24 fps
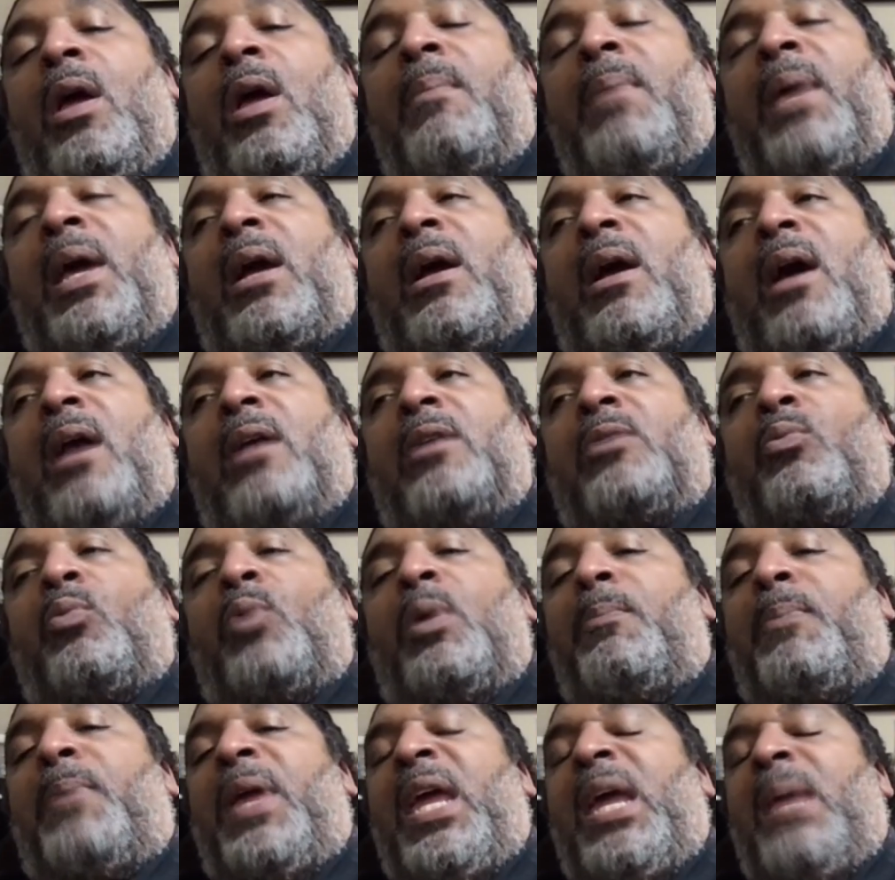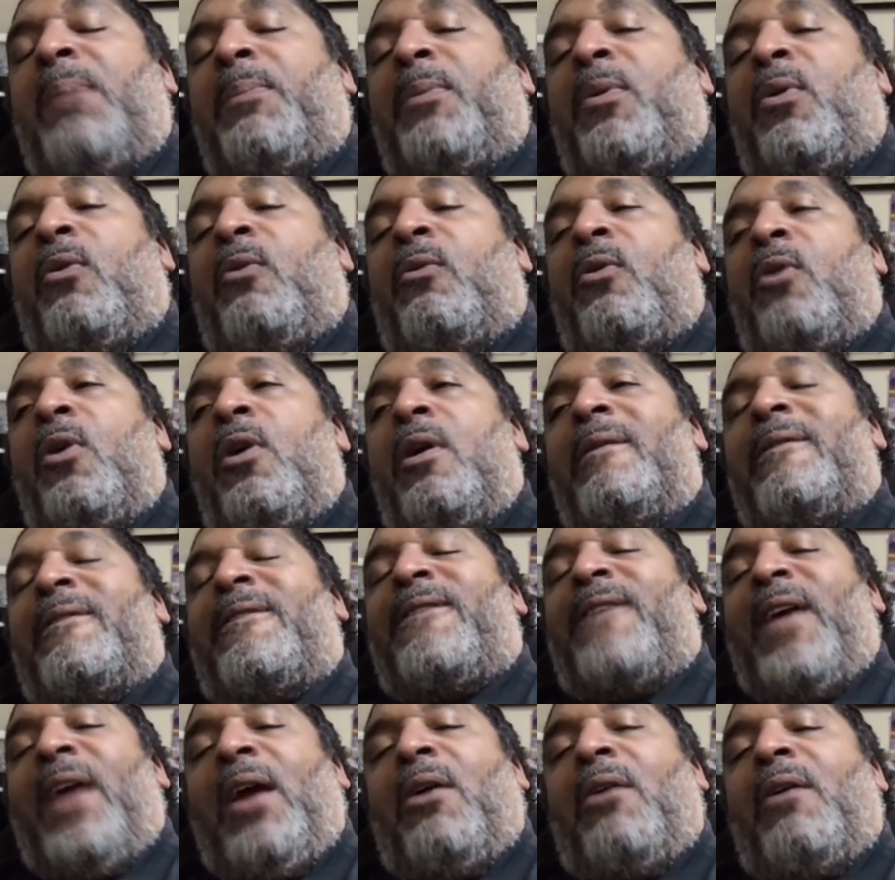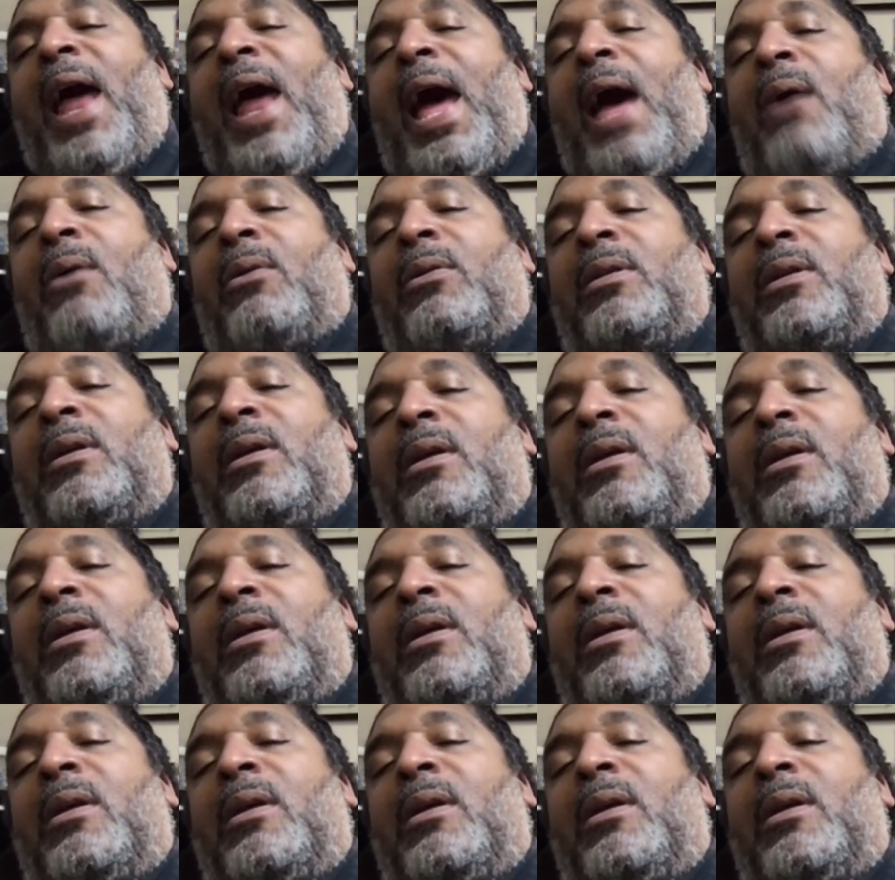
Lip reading: because when people figure out